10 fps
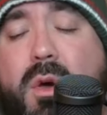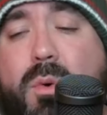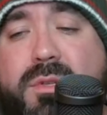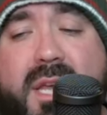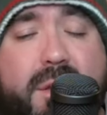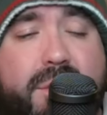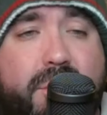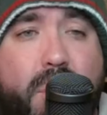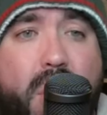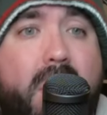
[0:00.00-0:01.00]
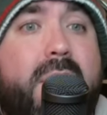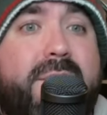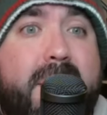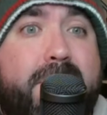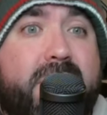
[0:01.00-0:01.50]
We'll take you through all of
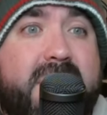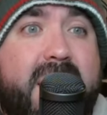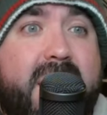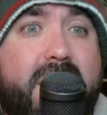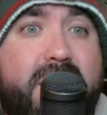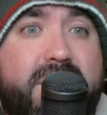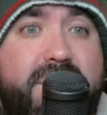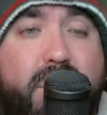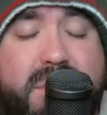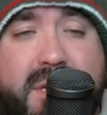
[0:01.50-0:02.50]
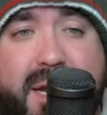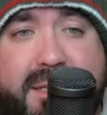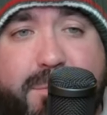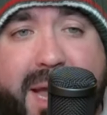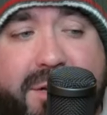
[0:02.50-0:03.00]
the particulars for
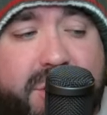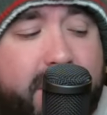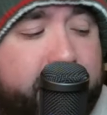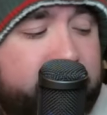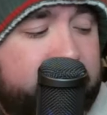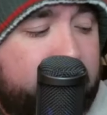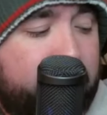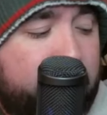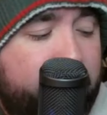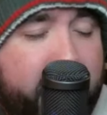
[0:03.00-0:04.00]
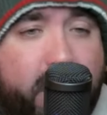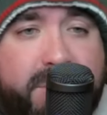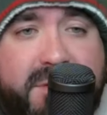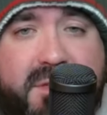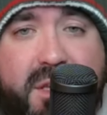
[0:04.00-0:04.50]
tonight's matchup. So we
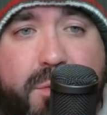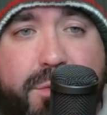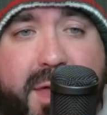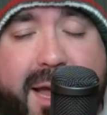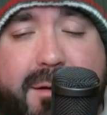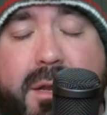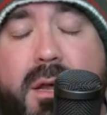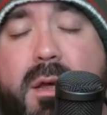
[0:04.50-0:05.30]
hope to see you then.